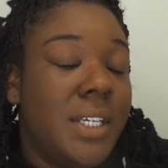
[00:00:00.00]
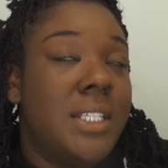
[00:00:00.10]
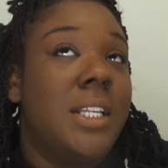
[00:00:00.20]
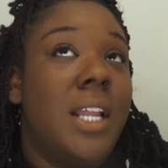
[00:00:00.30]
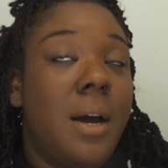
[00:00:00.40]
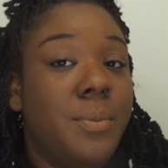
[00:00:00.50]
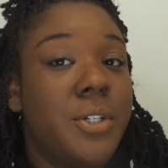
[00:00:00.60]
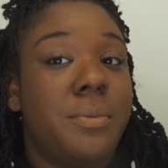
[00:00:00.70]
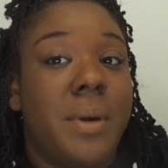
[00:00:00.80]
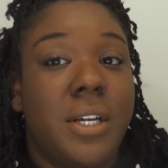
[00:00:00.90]
It's a lot
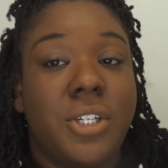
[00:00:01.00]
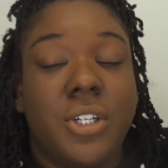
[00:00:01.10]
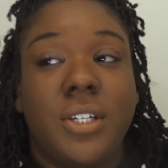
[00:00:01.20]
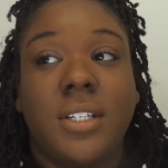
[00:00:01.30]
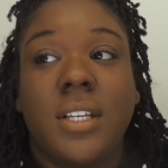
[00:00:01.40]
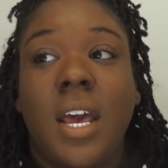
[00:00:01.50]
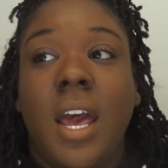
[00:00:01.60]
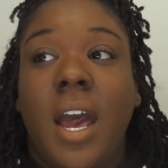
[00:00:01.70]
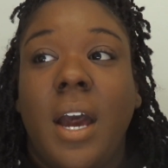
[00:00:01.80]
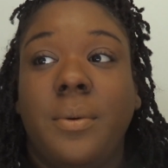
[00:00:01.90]
more spacious.
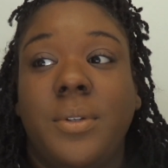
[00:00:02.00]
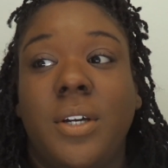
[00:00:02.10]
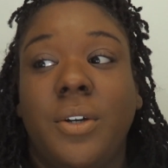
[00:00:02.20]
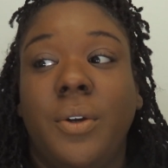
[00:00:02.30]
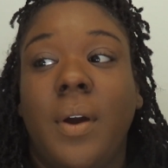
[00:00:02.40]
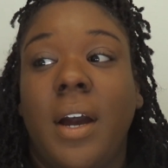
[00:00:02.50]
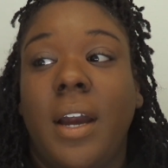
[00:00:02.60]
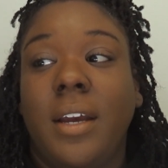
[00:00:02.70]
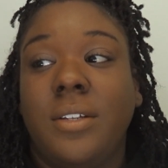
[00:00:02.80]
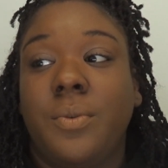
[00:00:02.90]
I will tell you
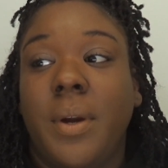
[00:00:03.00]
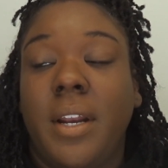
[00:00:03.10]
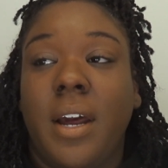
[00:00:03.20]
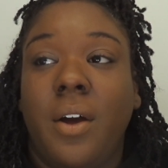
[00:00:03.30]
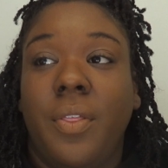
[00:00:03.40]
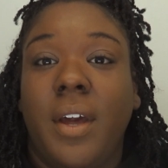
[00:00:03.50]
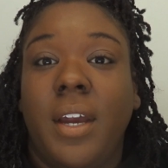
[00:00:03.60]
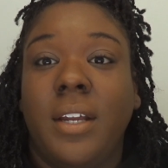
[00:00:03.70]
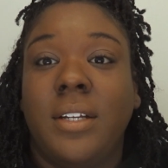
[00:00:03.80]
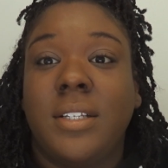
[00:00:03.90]
guys right now
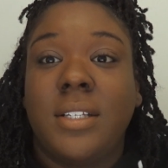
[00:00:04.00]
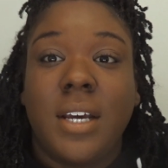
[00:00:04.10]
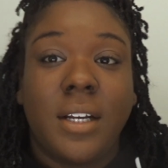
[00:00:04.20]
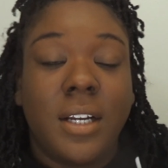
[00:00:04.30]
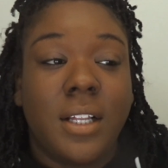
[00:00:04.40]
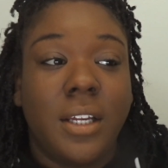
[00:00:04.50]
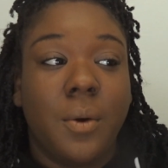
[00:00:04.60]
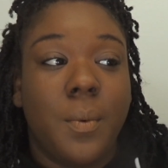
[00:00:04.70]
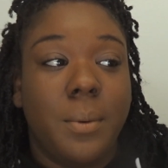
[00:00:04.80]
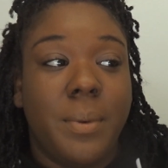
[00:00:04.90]
that it is technically
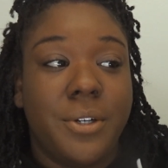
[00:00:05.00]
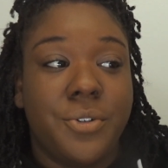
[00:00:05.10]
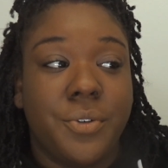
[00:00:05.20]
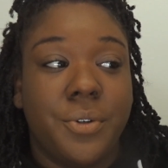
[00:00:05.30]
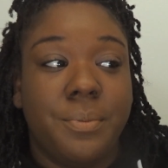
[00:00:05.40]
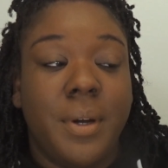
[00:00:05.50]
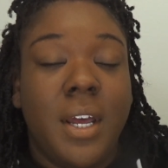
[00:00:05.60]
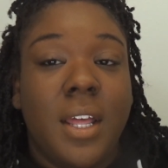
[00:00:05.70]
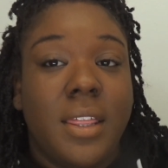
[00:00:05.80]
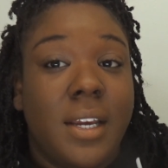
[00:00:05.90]
a 1-bedroom.
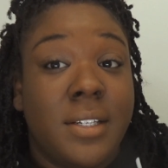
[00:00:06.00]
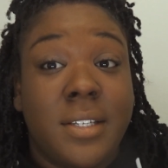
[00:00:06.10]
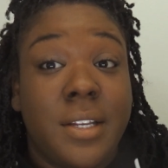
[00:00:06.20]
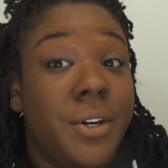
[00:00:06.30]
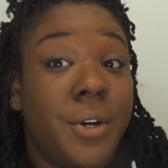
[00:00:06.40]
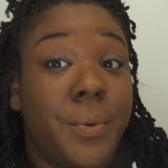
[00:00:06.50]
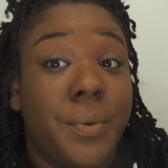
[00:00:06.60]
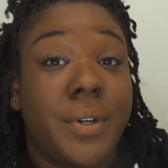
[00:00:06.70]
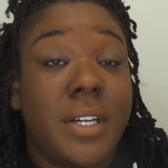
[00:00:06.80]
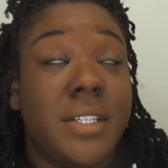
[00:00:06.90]
They consider
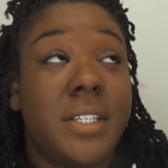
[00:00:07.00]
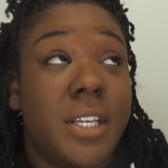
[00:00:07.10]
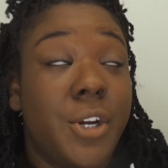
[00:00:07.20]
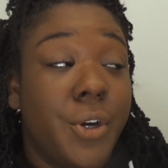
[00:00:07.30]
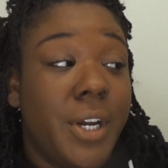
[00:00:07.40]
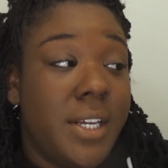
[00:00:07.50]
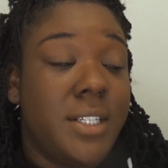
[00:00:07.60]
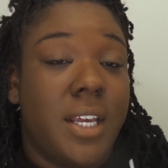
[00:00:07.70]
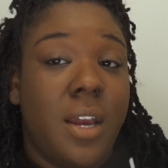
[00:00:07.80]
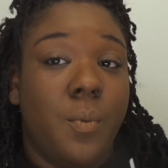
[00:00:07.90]

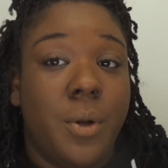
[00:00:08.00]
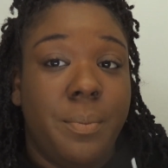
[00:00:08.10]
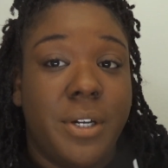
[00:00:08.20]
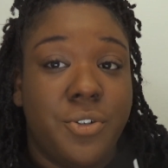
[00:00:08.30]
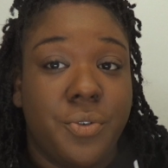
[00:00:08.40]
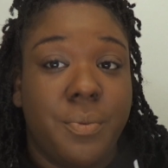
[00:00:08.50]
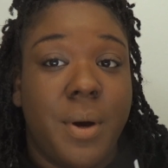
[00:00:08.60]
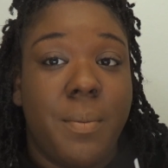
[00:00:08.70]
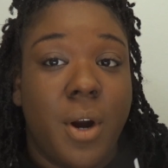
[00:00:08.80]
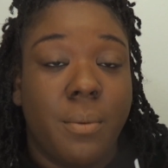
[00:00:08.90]
it a
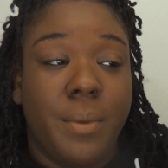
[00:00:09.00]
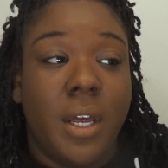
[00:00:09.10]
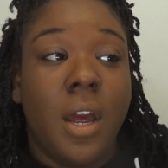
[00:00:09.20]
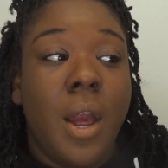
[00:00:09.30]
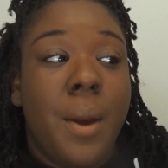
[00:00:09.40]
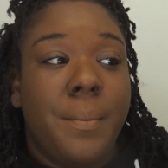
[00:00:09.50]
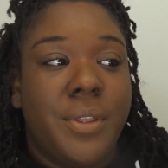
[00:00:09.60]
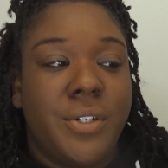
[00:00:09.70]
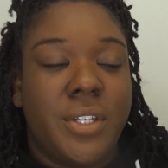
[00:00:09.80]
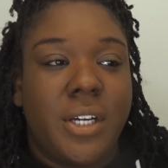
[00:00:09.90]
1-bedroom apartment, but
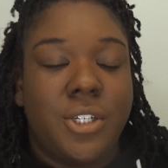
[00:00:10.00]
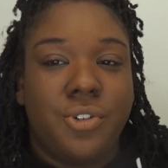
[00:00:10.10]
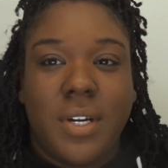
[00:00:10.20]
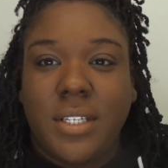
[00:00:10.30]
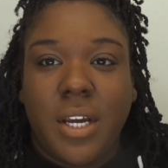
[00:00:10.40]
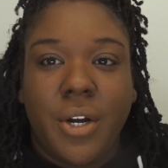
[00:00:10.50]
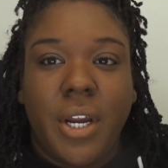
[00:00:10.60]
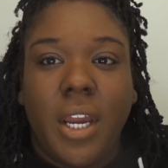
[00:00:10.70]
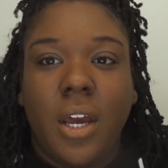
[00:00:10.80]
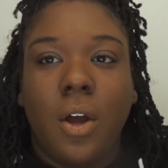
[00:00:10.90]
there's like a
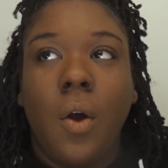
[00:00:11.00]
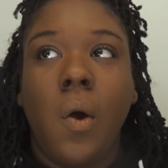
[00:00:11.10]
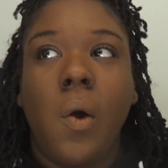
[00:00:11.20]
dressing,